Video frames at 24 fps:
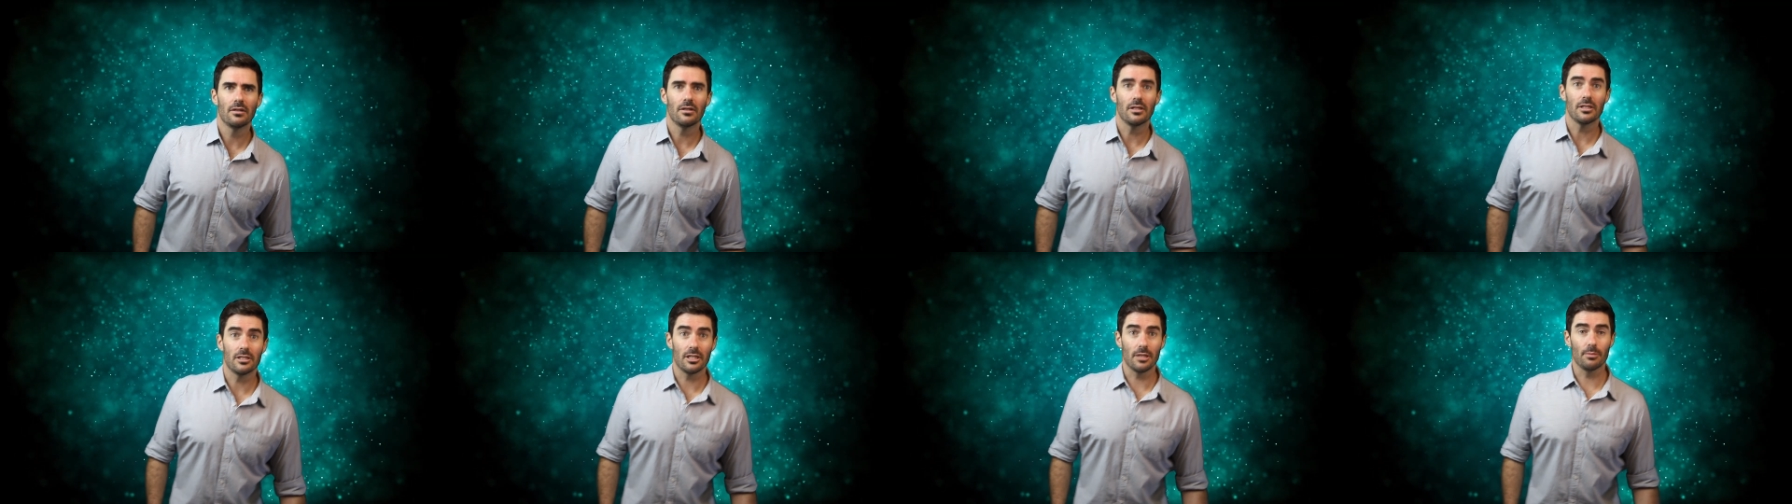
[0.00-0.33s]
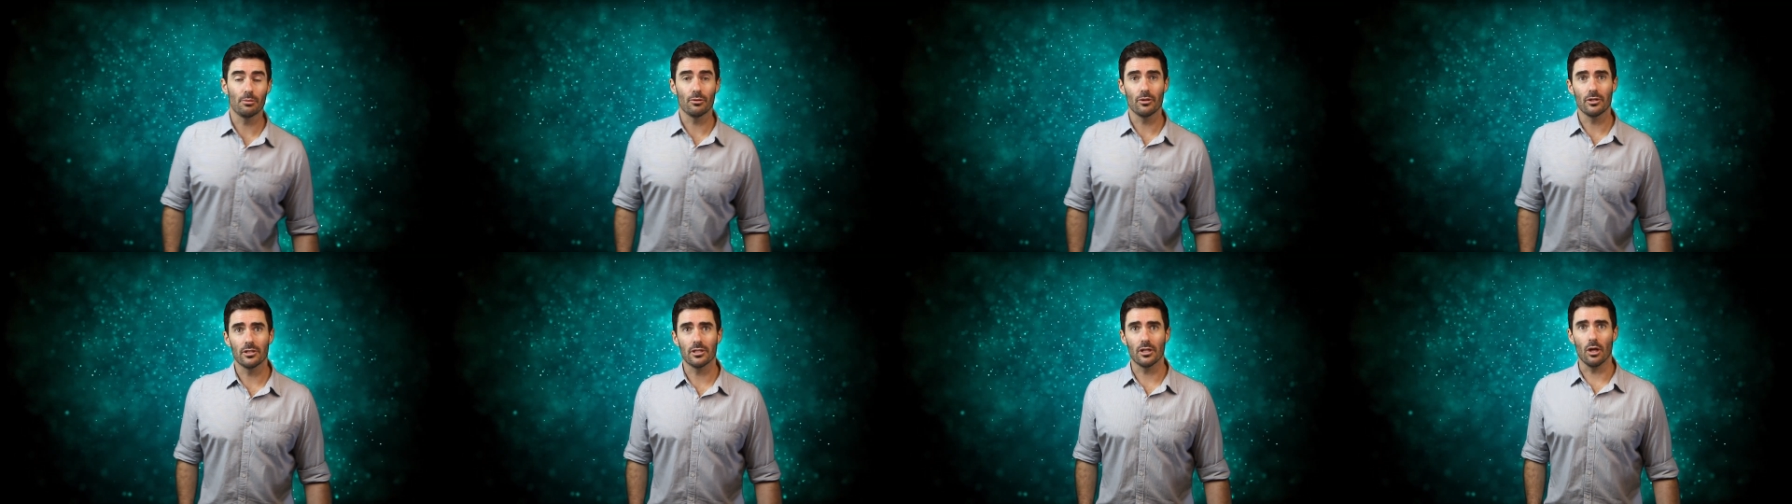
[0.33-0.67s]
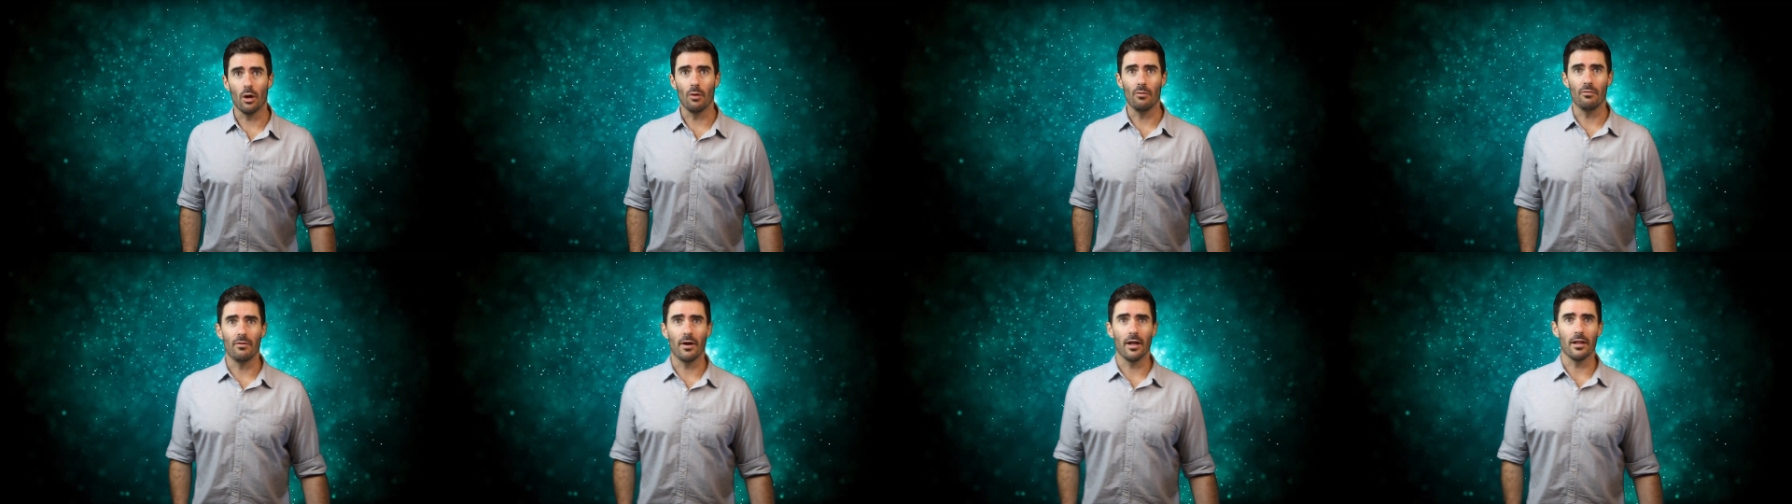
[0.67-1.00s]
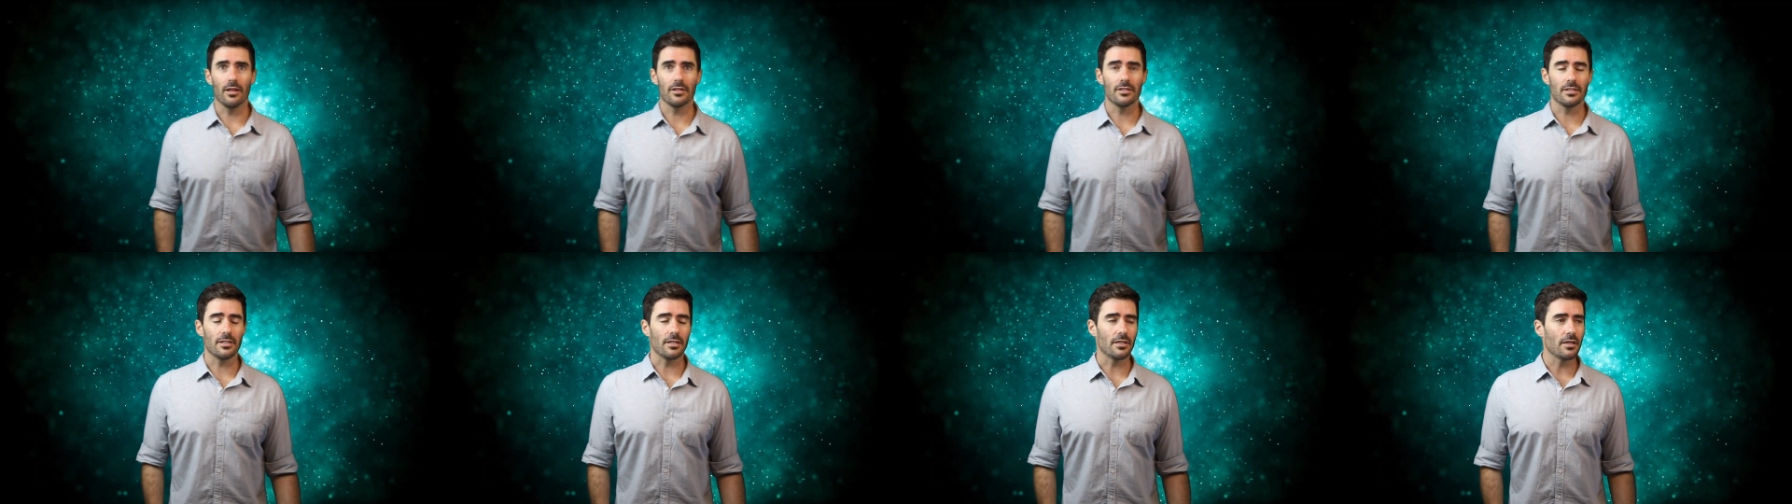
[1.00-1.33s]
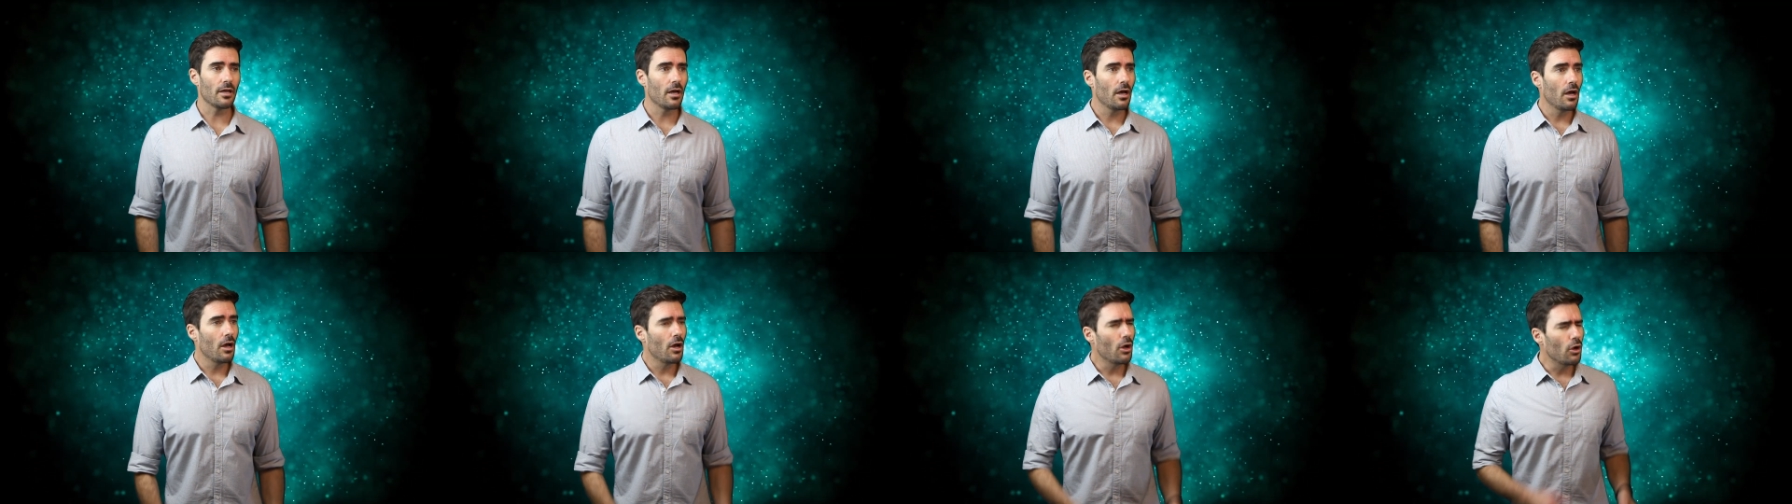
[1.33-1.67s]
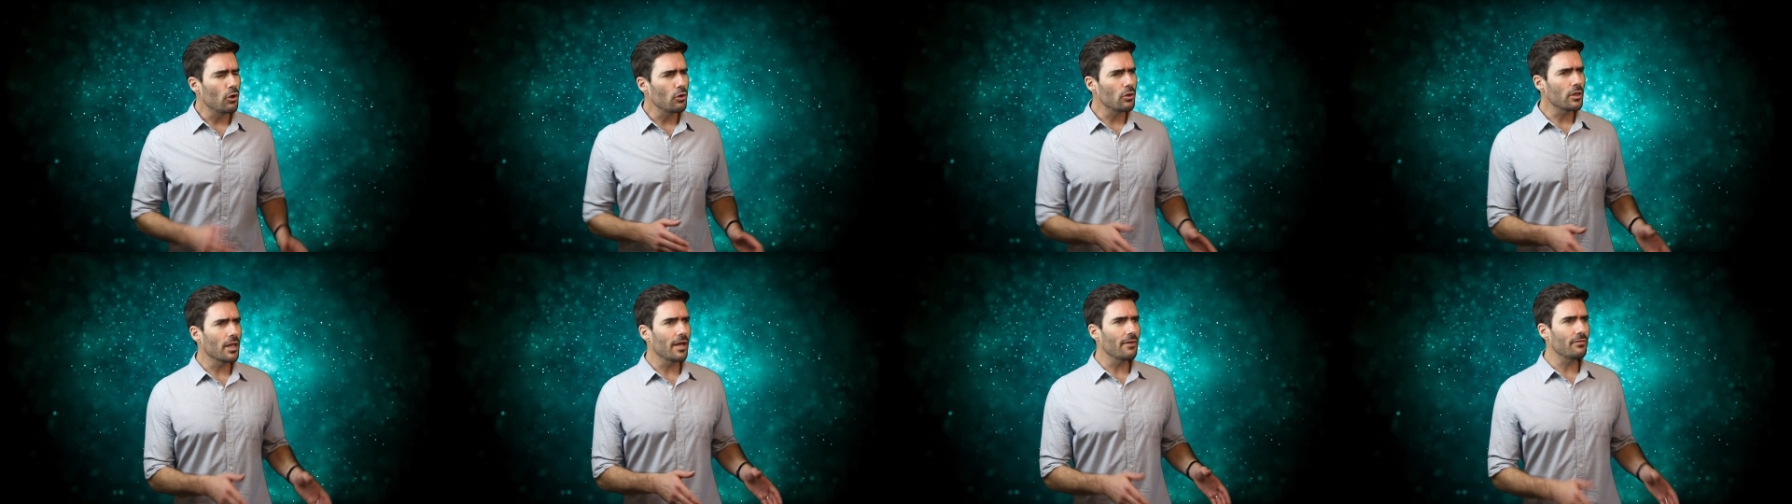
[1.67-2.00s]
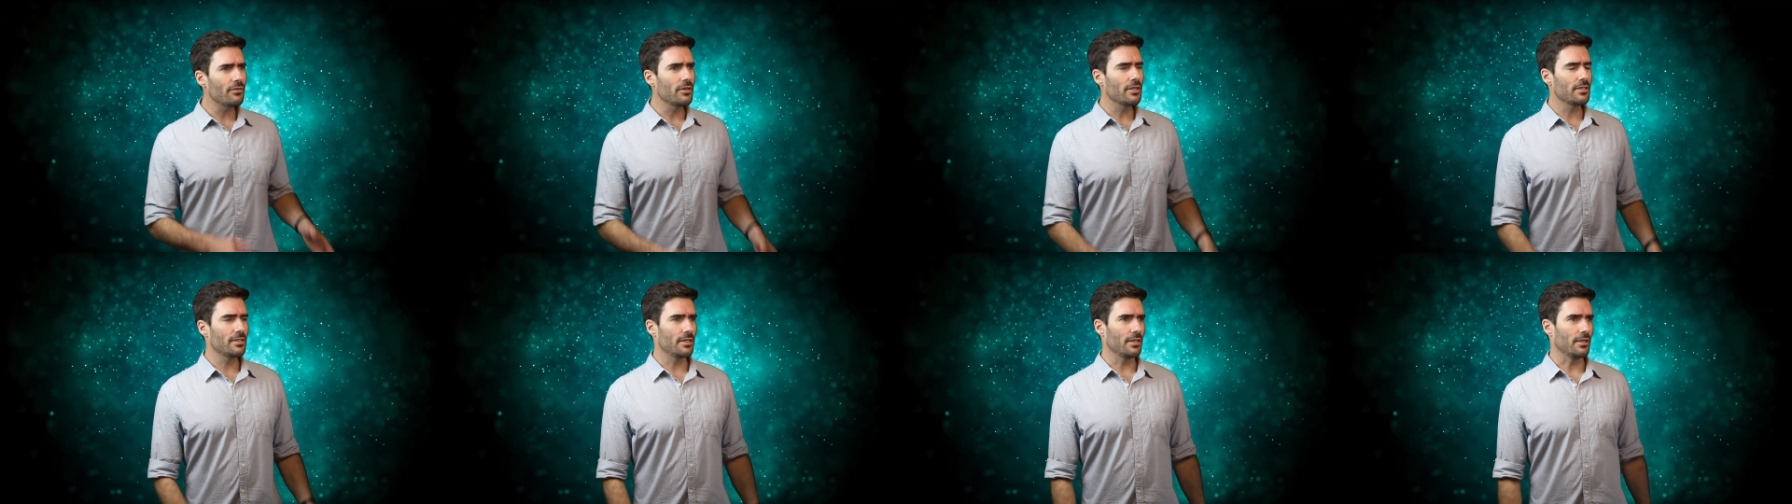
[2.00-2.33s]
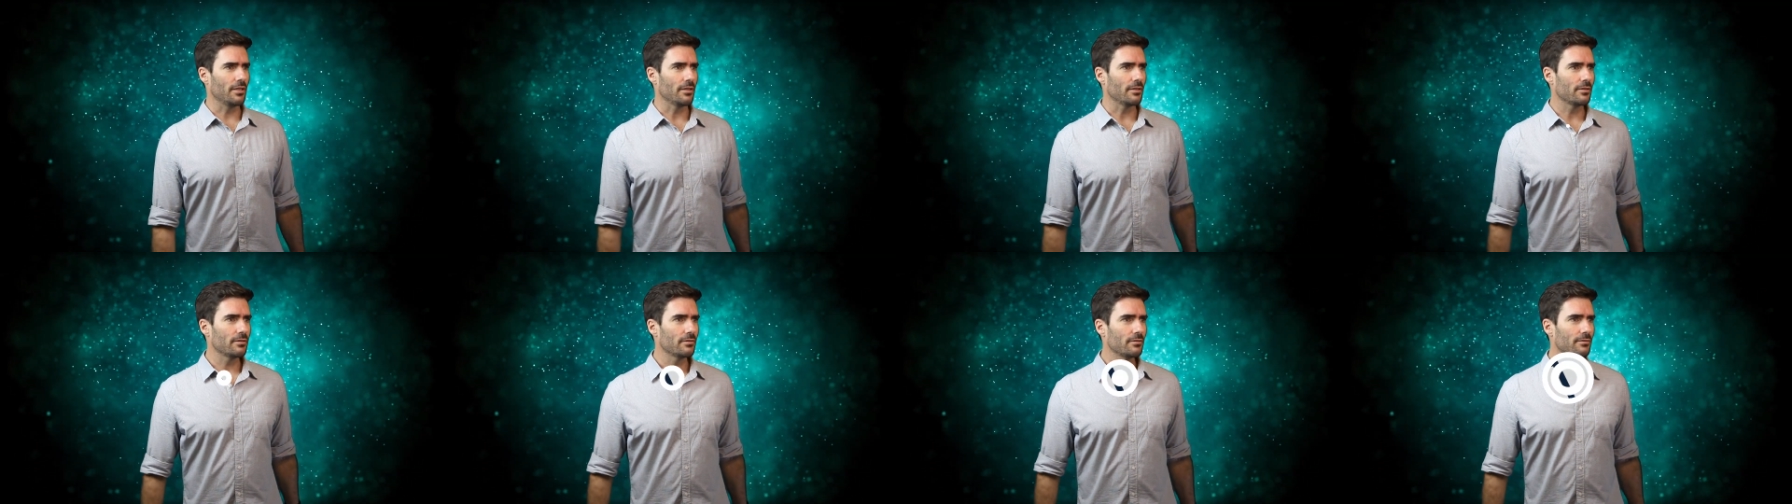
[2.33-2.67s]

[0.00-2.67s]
the slippery slope fallacy. Who left this here?